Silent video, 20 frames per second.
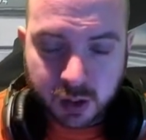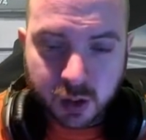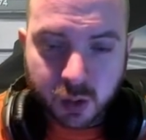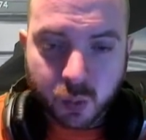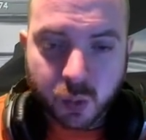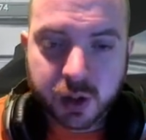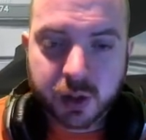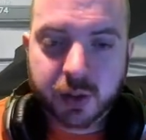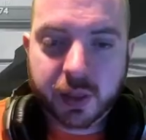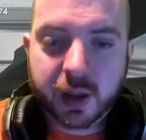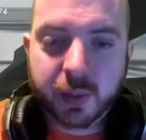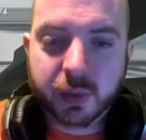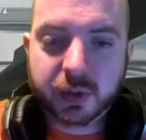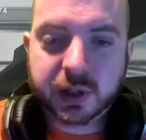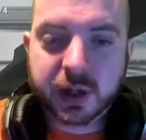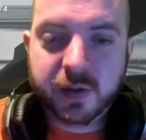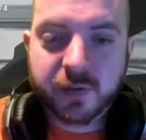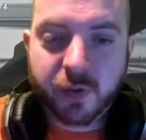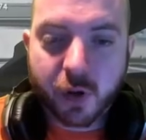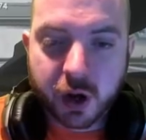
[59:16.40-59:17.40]
When do you think we'll
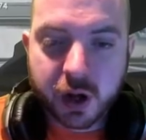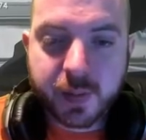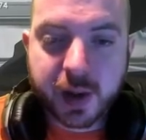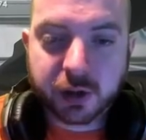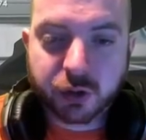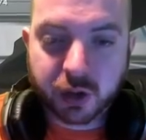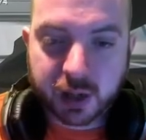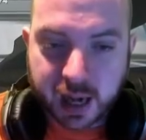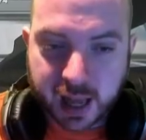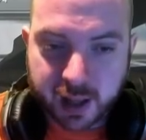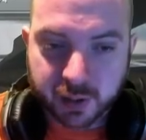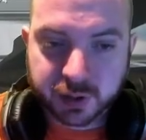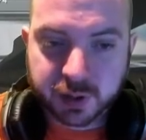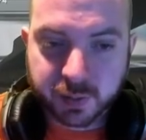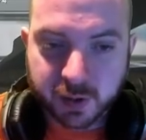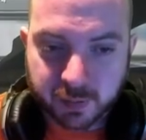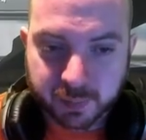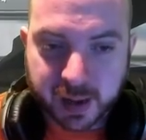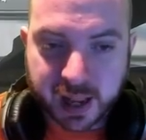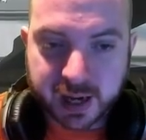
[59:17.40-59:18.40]
see volumetric clouds
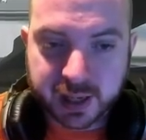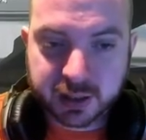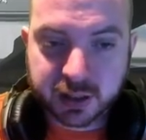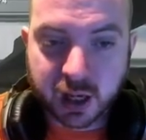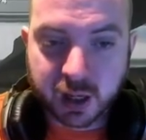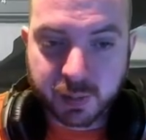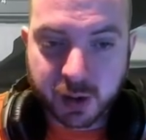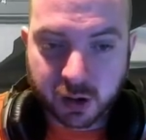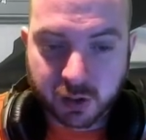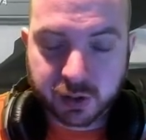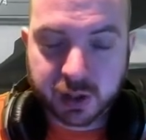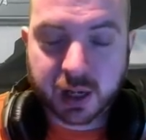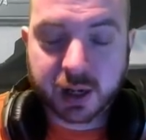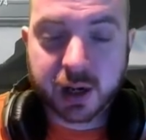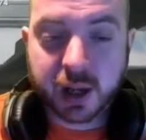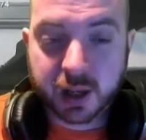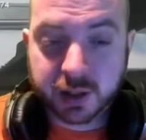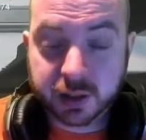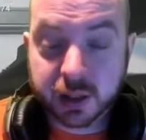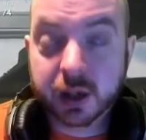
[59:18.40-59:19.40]
above planets like Microtech and
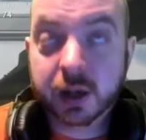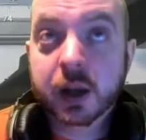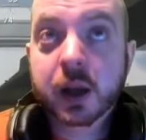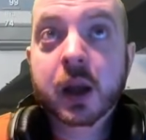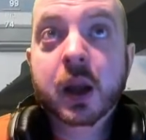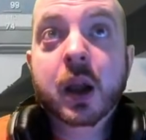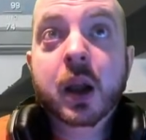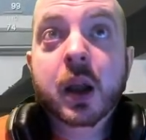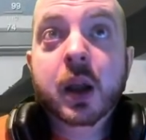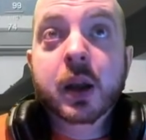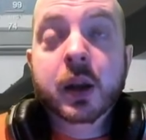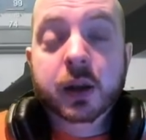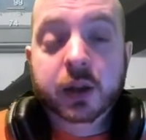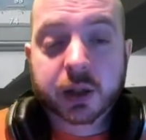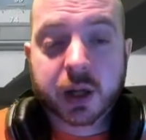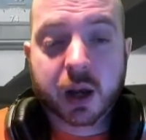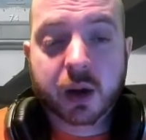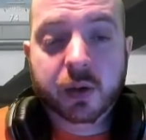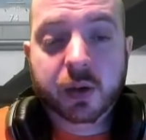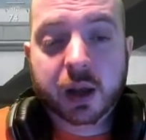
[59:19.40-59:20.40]
Hurston?
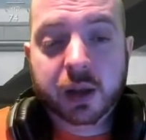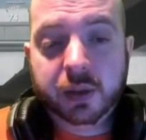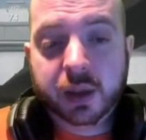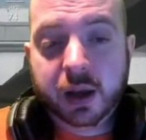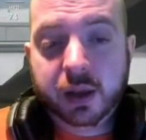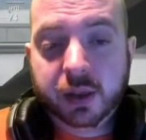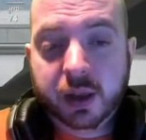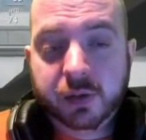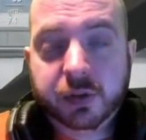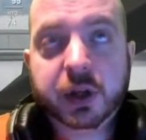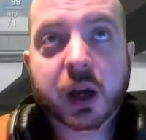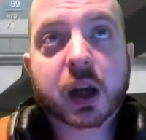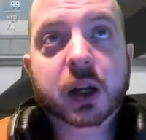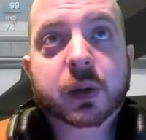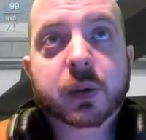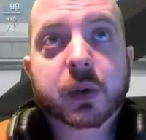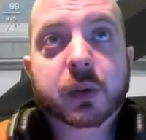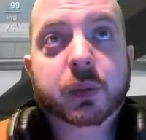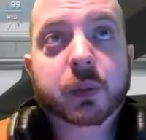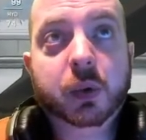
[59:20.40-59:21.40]
So they've started
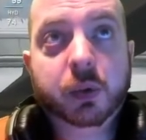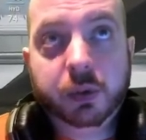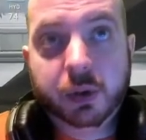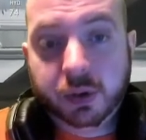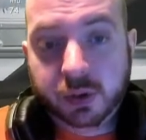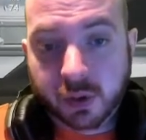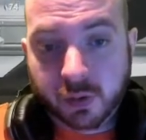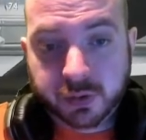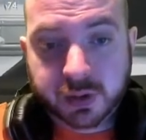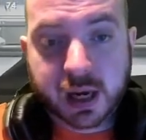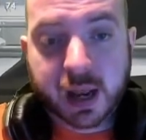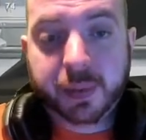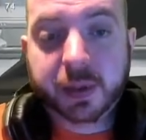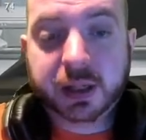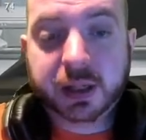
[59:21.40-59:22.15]
to, they obviously have the